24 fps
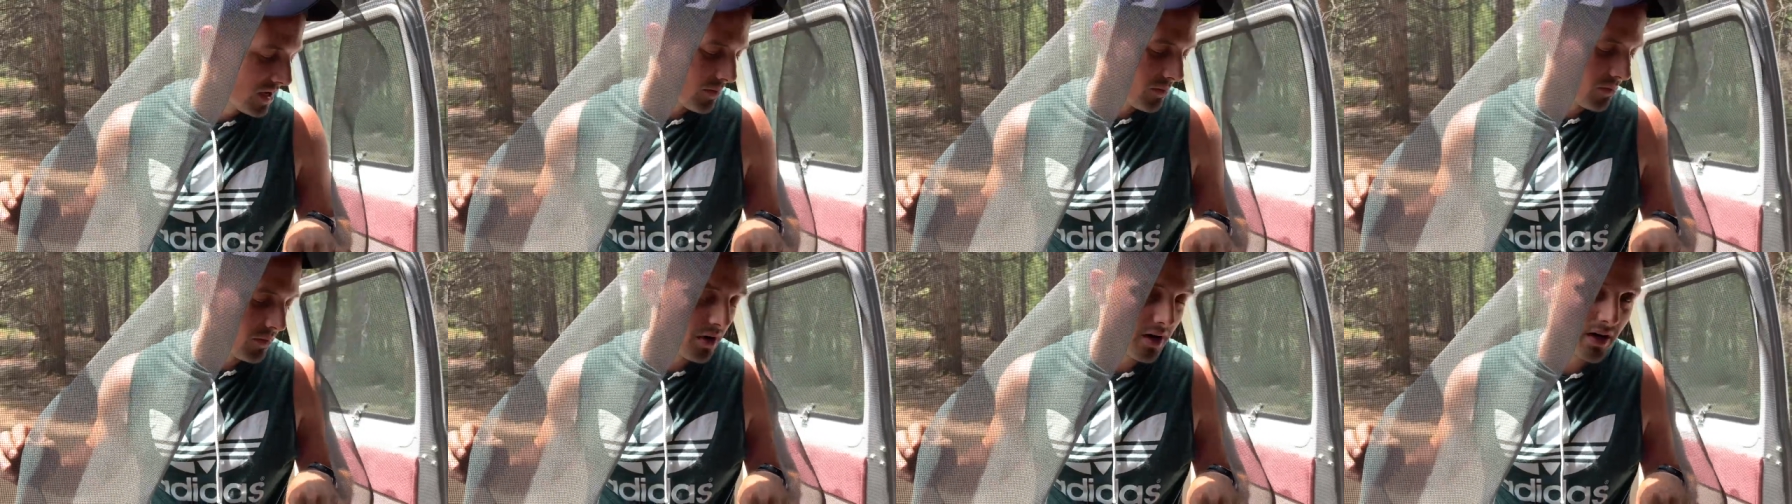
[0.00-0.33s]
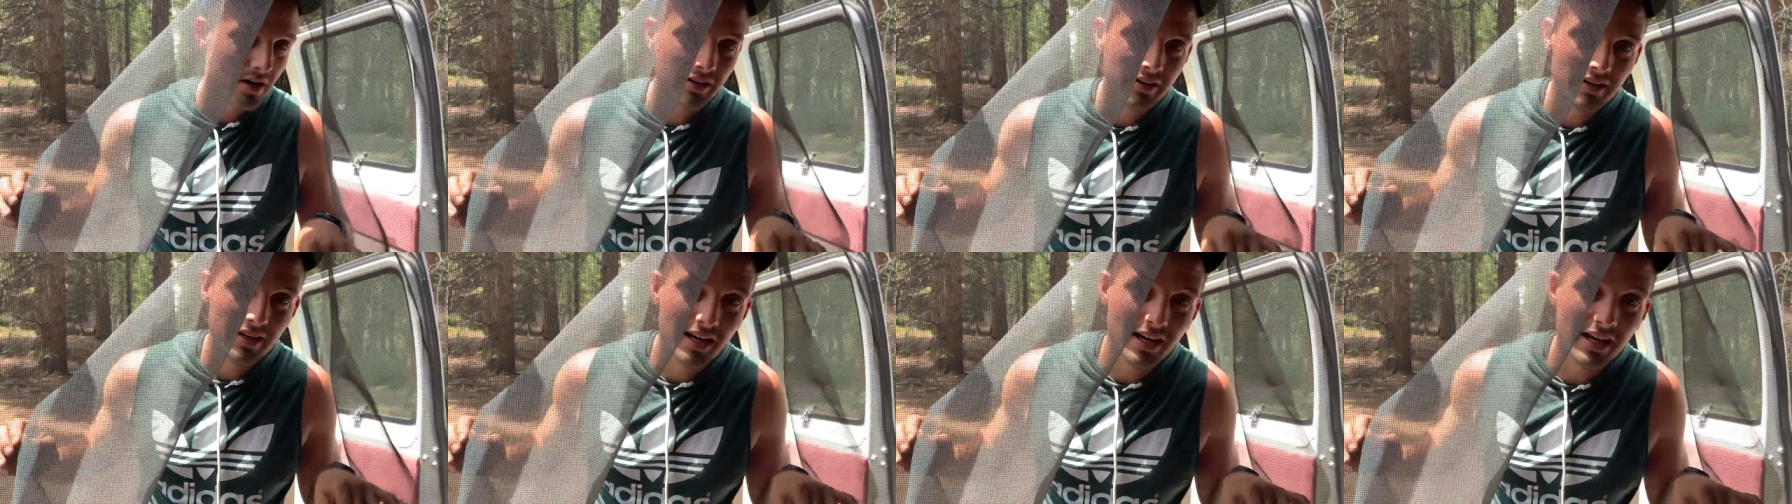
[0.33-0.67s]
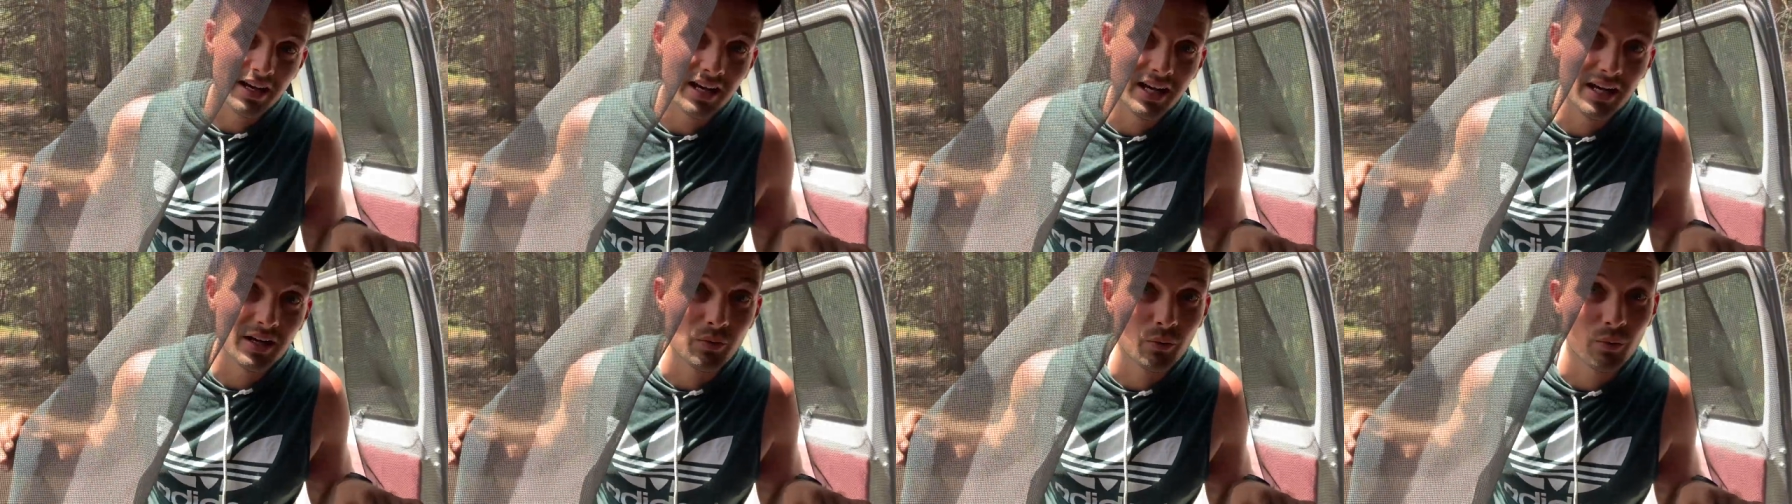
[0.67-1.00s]
But
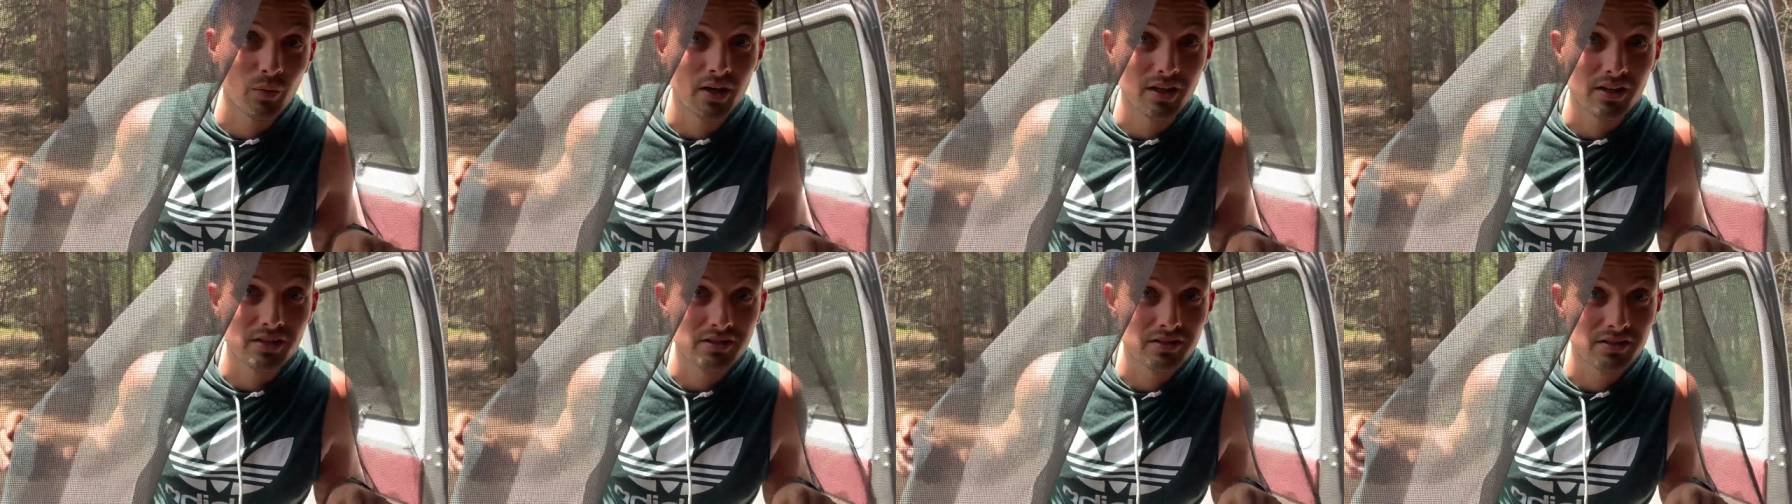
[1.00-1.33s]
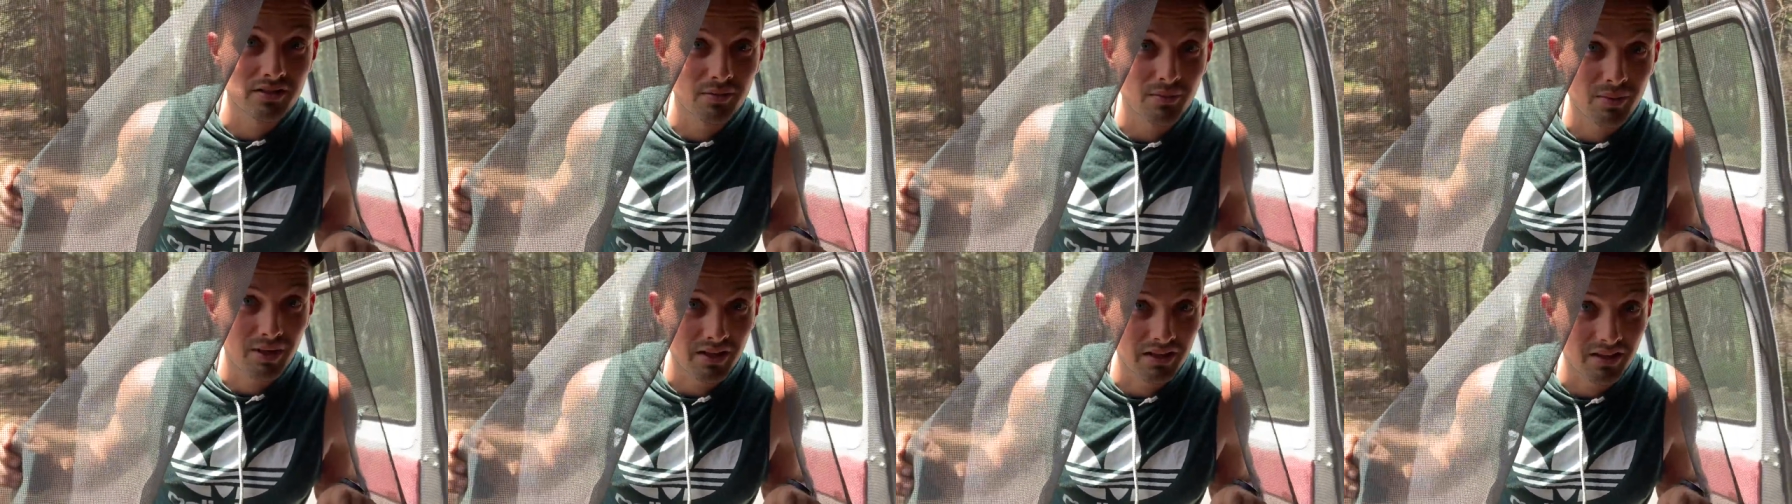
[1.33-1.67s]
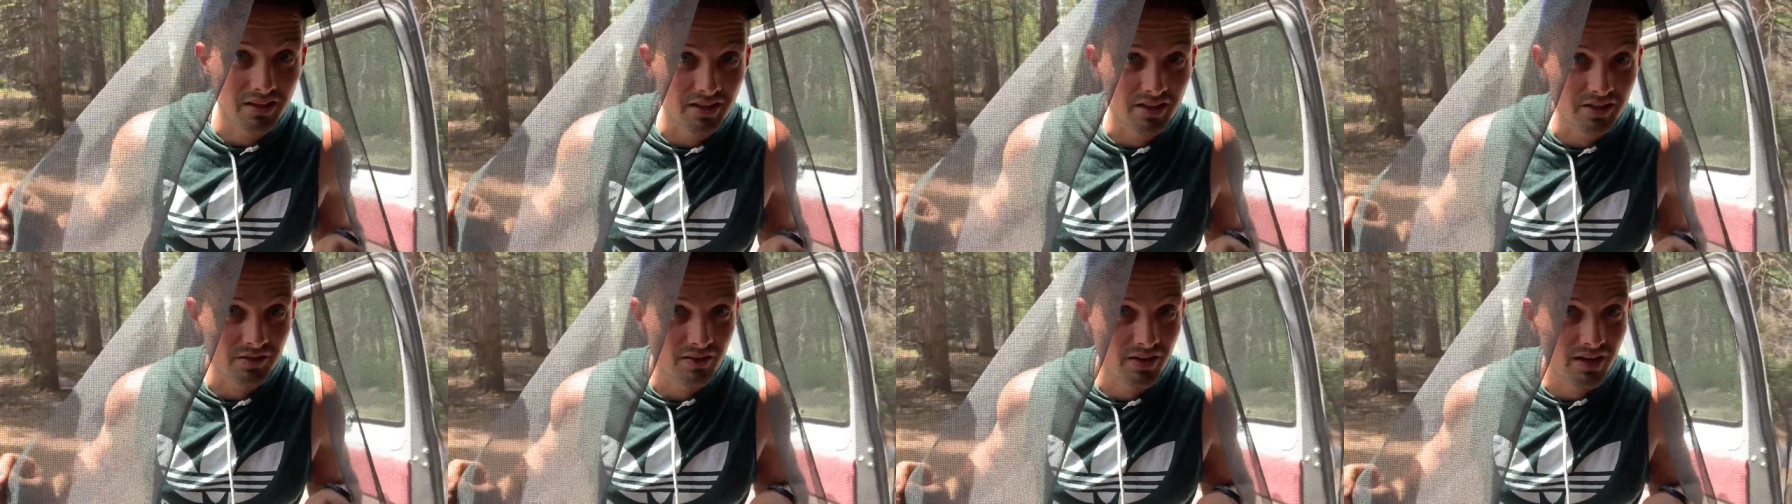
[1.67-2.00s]
Diane wants to make
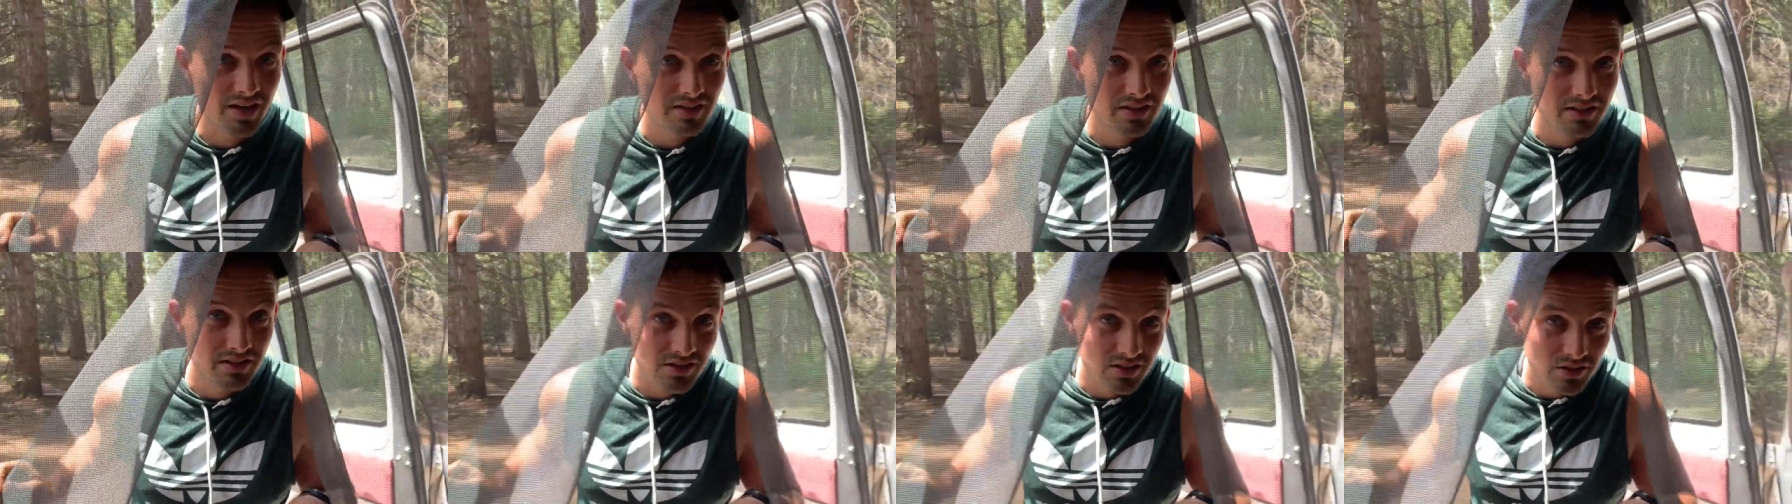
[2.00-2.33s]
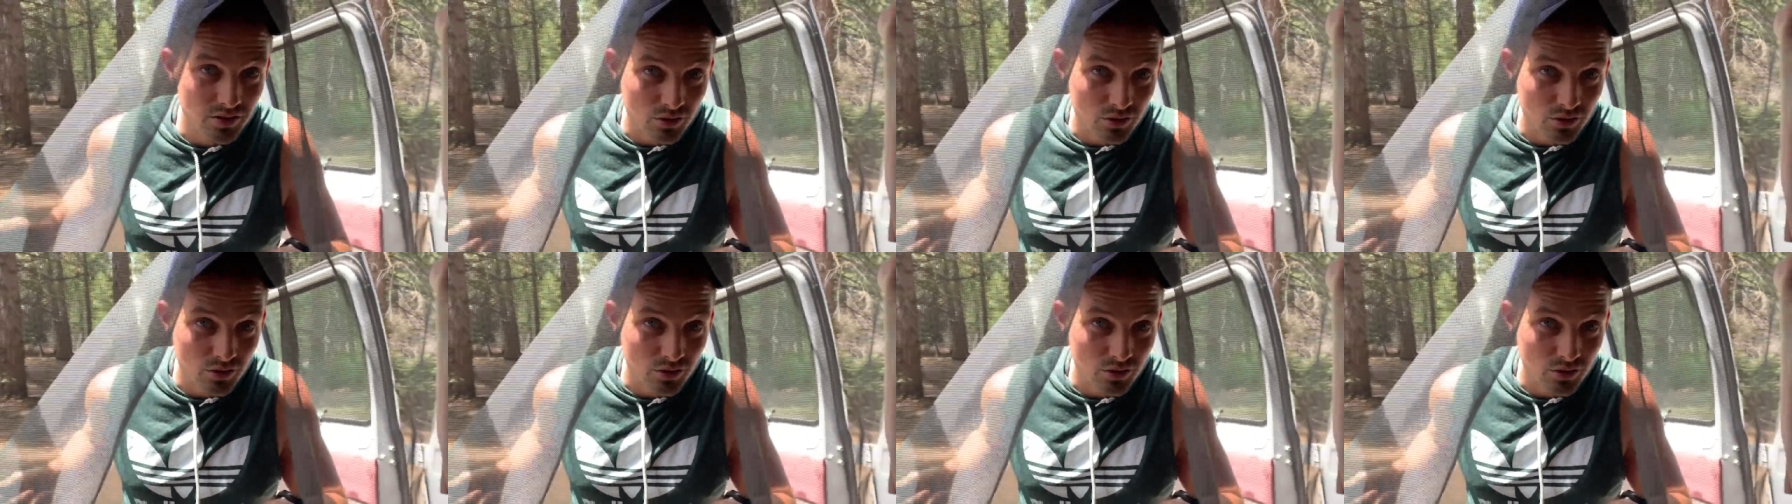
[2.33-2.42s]
things fancy,